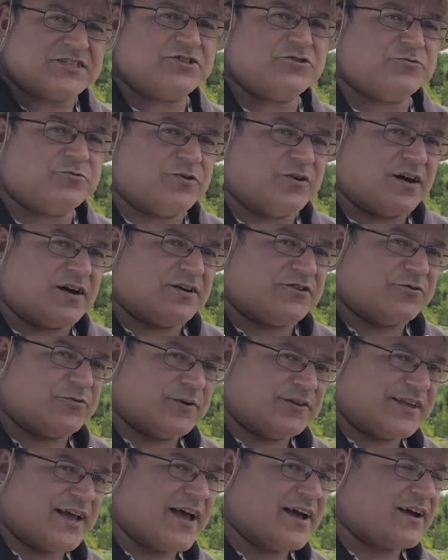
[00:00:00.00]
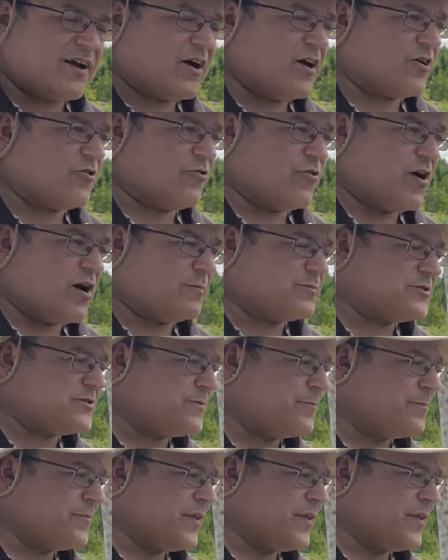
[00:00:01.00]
to attack our crops.